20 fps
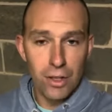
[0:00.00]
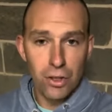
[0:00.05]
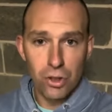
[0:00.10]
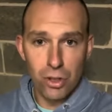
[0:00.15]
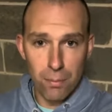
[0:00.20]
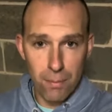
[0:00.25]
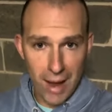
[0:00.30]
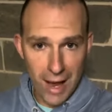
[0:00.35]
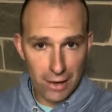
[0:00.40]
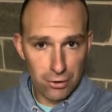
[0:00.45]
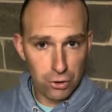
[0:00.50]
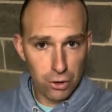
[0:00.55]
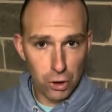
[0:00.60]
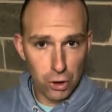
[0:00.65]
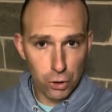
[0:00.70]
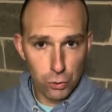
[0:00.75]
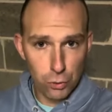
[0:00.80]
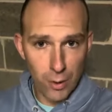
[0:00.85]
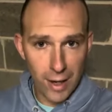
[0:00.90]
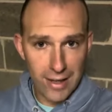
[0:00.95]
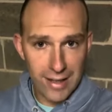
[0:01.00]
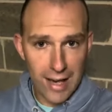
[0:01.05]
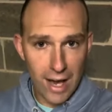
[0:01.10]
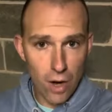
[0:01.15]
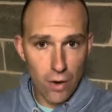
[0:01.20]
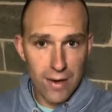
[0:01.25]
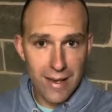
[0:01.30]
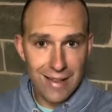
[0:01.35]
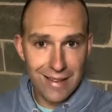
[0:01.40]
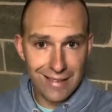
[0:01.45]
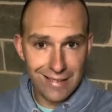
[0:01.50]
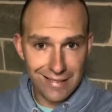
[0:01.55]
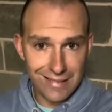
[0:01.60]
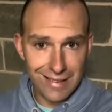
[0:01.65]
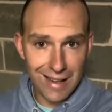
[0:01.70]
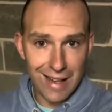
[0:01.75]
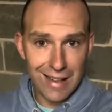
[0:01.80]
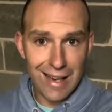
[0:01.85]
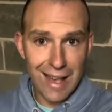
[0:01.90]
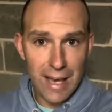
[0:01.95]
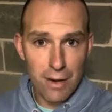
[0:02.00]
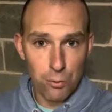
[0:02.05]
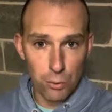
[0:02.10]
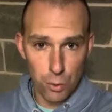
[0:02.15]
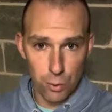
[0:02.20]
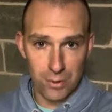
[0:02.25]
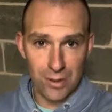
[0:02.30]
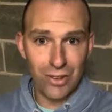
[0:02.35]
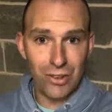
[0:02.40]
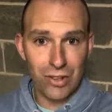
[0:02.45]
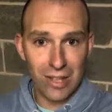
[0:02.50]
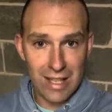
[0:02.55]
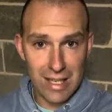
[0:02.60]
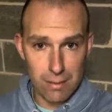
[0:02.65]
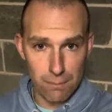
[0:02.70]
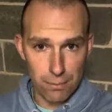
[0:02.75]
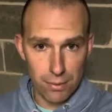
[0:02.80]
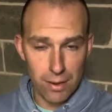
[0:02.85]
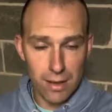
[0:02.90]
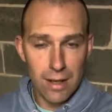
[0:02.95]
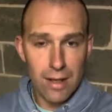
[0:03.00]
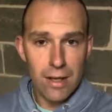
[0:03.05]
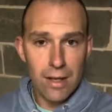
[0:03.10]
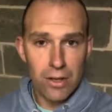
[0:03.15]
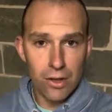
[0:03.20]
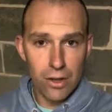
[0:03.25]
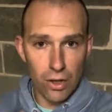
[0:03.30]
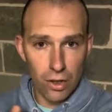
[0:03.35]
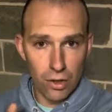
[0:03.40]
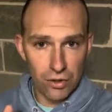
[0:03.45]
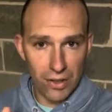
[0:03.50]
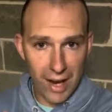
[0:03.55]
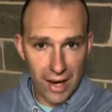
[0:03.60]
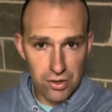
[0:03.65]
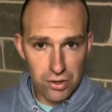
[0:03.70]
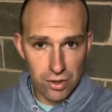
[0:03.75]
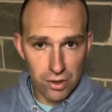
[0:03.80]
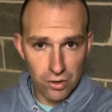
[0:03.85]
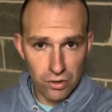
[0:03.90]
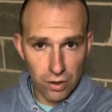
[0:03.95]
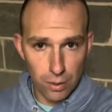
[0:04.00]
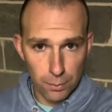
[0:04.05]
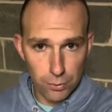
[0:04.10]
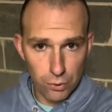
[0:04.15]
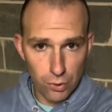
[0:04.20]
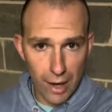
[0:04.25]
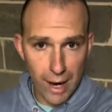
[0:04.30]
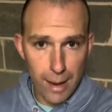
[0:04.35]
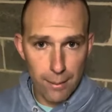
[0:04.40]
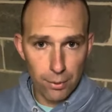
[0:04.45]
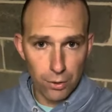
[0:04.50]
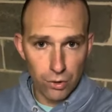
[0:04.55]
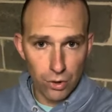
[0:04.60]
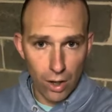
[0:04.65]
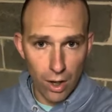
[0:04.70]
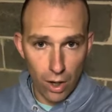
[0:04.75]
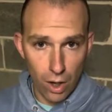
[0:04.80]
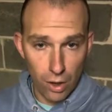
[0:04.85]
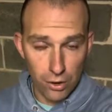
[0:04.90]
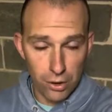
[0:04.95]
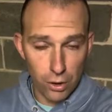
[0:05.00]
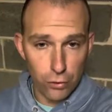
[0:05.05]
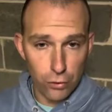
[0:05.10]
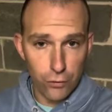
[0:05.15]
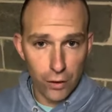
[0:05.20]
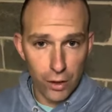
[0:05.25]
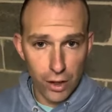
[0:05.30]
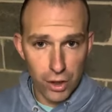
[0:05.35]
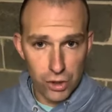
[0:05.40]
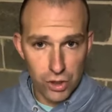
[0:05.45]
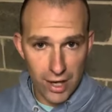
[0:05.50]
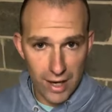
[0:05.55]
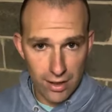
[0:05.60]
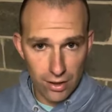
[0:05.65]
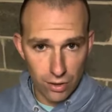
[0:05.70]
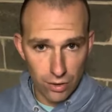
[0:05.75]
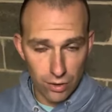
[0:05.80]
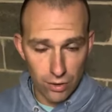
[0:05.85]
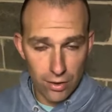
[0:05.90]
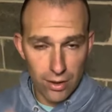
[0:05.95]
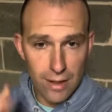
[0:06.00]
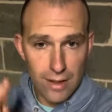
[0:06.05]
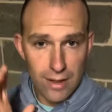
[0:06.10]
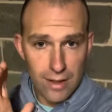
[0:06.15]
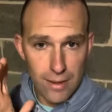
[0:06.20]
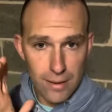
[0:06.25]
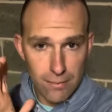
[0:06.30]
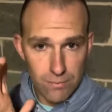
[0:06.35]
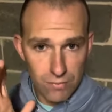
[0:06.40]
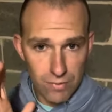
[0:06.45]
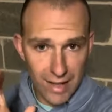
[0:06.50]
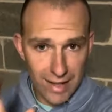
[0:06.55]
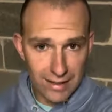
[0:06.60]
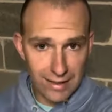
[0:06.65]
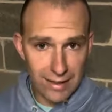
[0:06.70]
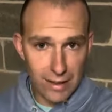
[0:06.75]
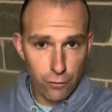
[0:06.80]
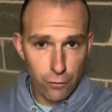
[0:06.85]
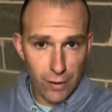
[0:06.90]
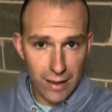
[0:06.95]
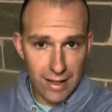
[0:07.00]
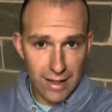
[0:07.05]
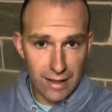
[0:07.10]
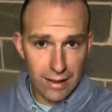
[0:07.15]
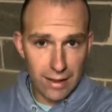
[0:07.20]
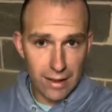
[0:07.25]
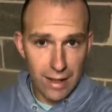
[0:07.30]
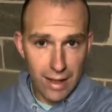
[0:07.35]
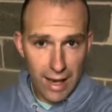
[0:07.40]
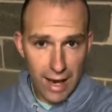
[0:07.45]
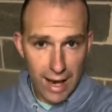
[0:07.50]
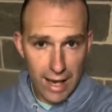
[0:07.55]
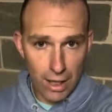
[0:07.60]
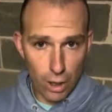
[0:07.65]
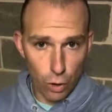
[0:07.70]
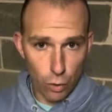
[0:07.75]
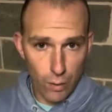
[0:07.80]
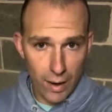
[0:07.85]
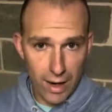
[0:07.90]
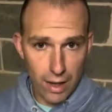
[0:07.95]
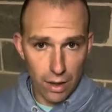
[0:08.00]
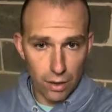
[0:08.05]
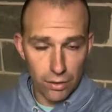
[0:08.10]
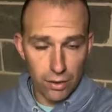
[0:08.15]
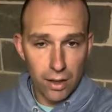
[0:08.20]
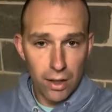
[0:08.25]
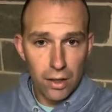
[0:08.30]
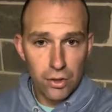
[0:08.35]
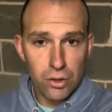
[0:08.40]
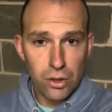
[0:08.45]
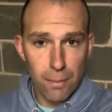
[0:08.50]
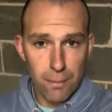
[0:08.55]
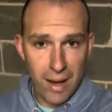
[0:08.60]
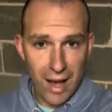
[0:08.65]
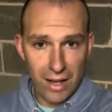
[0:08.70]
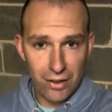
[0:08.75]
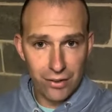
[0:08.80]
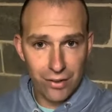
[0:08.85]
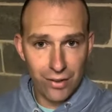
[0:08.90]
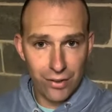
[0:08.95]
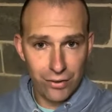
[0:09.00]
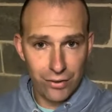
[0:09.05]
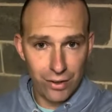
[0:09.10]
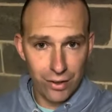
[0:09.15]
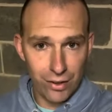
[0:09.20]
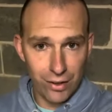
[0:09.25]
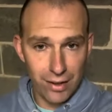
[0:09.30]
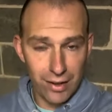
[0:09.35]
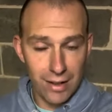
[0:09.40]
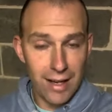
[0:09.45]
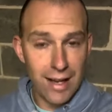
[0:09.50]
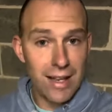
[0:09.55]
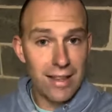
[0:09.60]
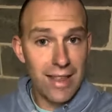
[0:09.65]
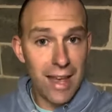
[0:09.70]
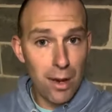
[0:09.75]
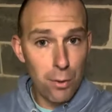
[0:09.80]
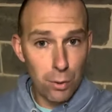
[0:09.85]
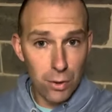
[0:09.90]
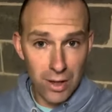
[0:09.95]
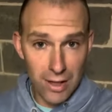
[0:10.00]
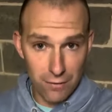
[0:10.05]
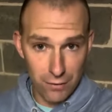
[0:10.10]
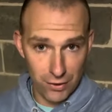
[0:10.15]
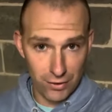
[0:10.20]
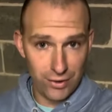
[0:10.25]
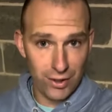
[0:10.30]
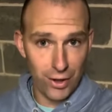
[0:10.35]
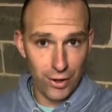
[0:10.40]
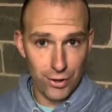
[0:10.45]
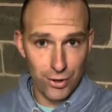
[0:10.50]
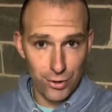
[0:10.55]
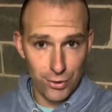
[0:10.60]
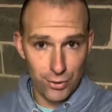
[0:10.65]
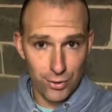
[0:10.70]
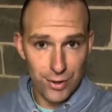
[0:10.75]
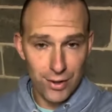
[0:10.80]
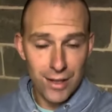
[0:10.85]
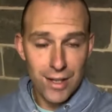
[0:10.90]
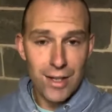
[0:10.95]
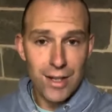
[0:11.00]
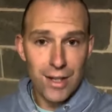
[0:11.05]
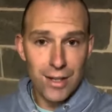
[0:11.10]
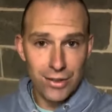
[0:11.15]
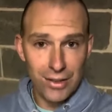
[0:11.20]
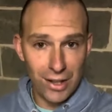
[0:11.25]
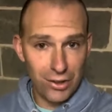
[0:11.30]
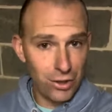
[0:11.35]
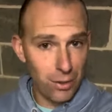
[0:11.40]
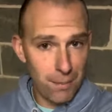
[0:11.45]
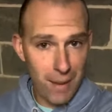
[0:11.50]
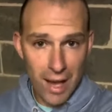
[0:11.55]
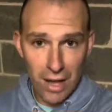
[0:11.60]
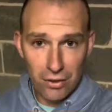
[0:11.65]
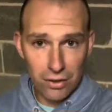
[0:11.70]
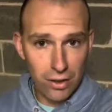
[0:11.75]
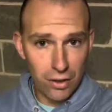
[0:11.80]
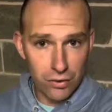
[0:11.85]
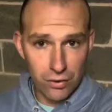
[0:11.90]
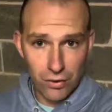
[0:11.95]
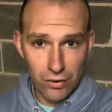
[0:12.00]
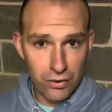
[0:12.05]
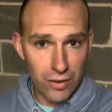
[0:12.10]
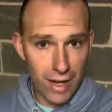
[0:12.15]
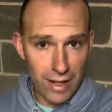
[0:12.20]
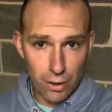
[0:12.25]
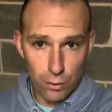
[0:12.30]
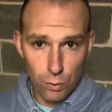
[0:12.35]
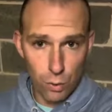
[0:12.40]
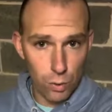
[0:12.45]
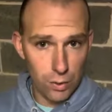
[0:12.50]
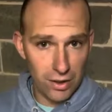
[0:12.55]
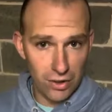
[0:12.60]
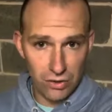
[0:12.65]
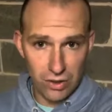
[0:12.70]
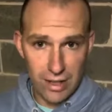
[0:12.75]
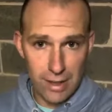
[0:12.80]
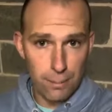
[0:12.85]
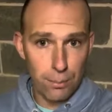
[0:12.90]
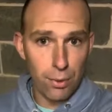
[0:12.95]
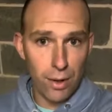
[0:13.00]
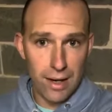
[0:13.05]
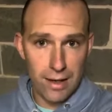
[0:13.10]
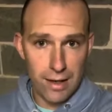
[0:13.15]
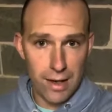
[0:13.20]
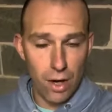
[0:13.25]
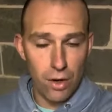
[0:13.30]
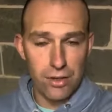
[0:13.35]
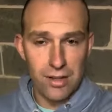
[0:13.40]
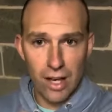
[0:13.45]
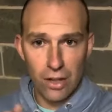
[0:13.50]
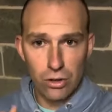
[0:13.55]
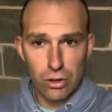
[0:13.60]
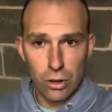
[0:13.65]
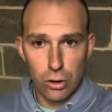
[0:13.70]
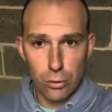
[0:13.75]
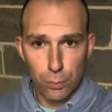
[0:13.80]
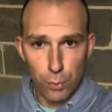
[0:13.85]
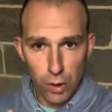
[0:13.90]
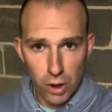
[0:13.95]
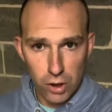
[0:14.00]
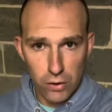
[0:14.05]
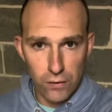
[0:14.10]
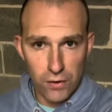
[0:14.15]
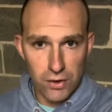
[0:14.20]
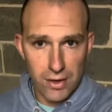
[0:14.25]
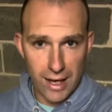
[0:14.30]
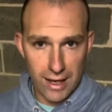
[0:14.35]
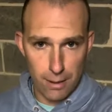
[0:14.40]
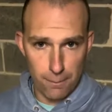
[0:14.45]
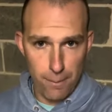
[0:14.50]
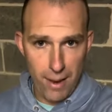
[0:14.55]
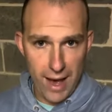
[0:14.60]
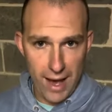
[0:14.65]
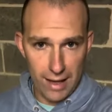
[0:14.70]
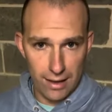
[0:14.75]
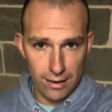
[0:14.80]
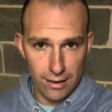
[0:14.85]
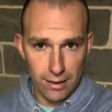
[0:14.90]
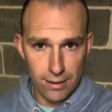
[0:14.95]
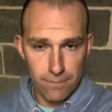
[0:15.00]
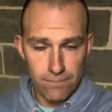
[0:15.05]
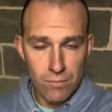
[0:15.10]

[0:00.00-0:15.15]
Damascus right now, it is not a ruinous heap. There is actually subscribers on this very channel that live in and around Damascus, Syria. And they will even tell you that Damascus is not a ruinous heap right now. Yes, there's parts of it that are bad.